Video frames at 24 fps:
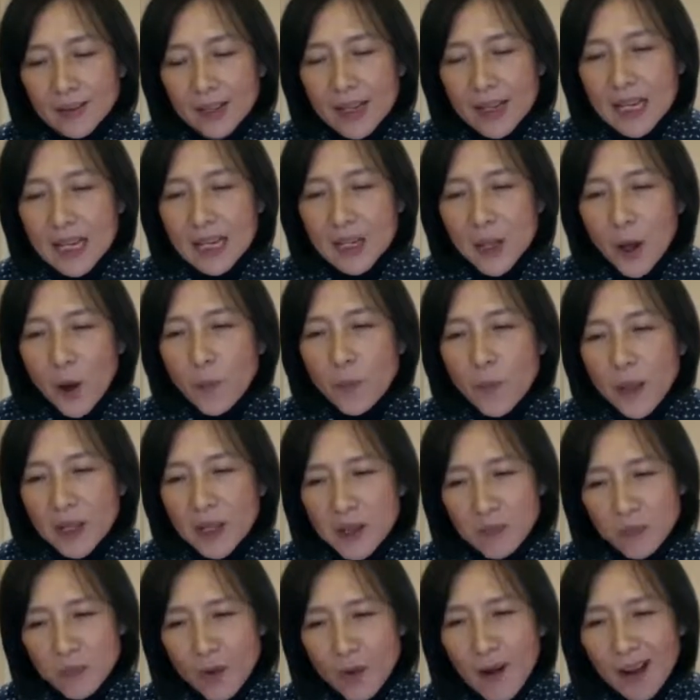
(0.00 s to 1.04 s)
he low bid
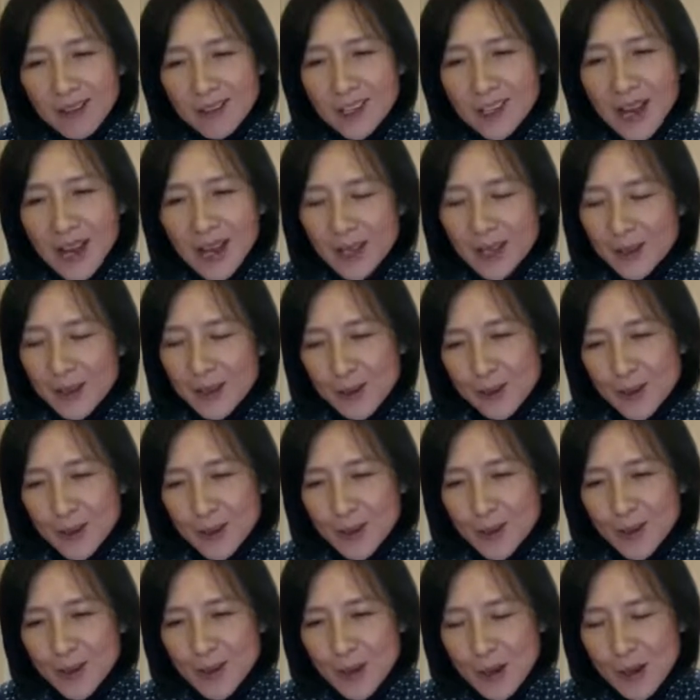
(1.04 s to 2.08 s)
the project
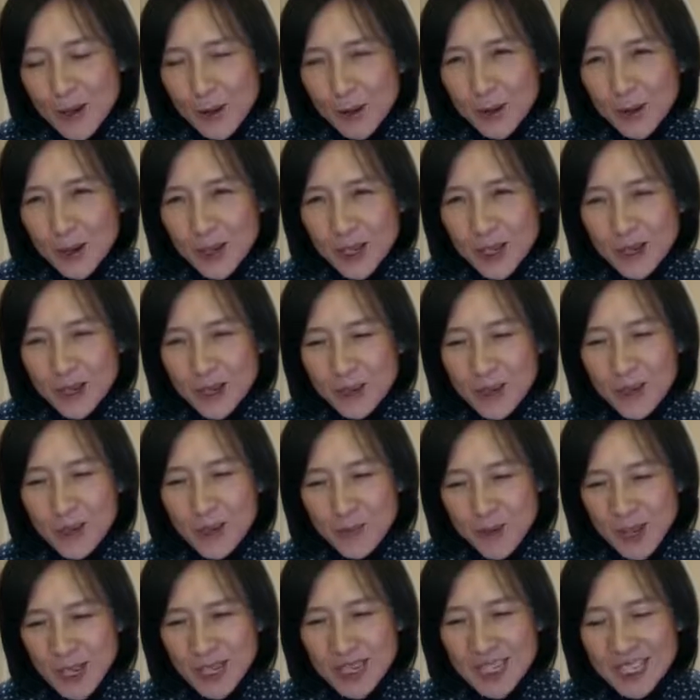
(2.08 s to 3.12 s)
in order to
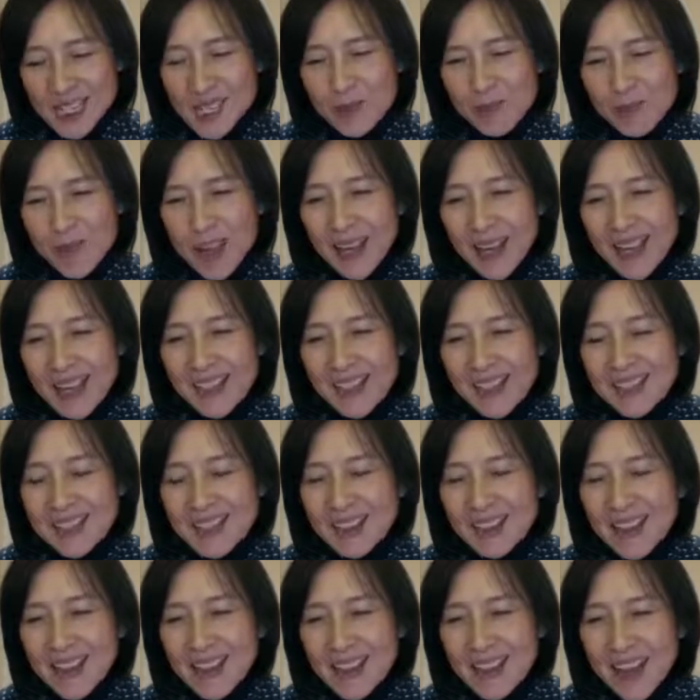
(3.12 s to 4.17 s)
participate.
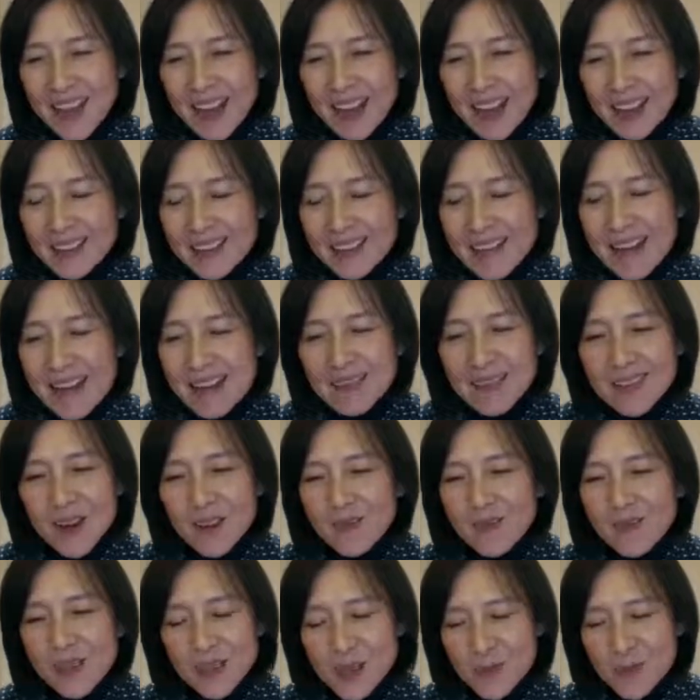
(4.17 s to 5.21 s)
And he
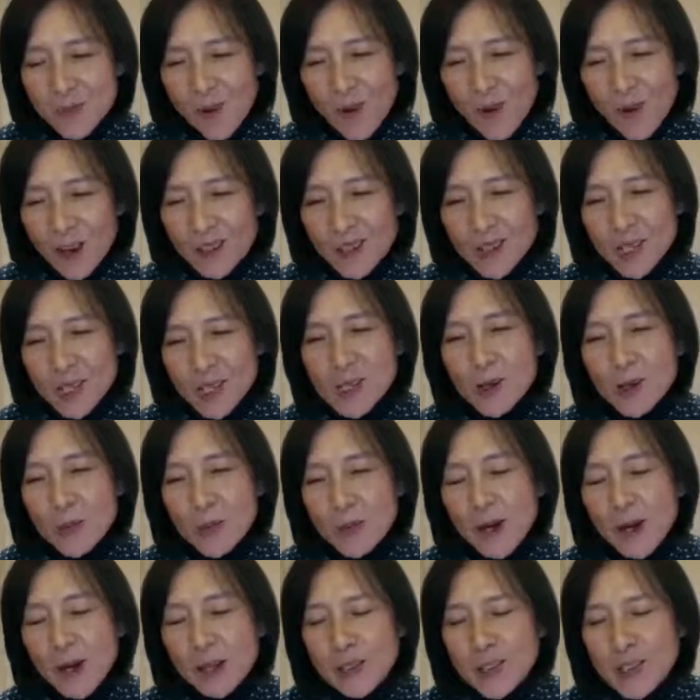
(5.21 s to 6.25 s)
loved this project so
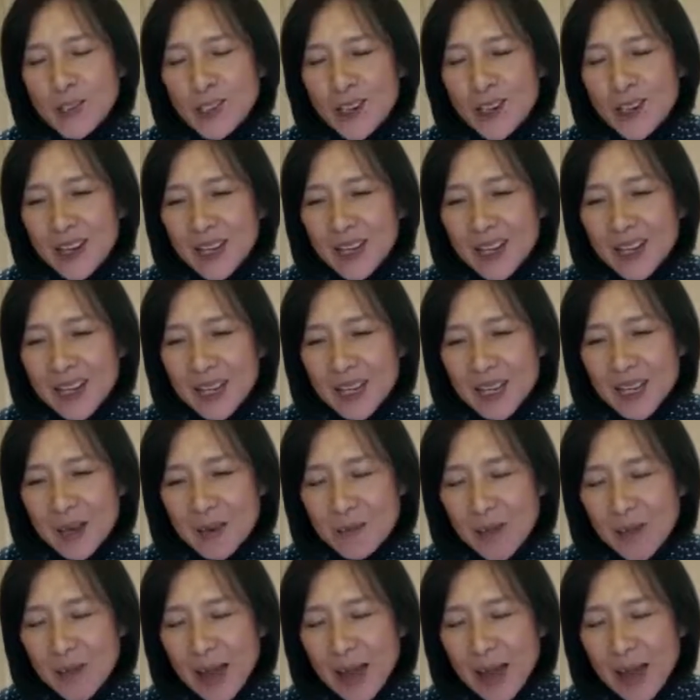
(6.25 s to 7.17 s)
much, he came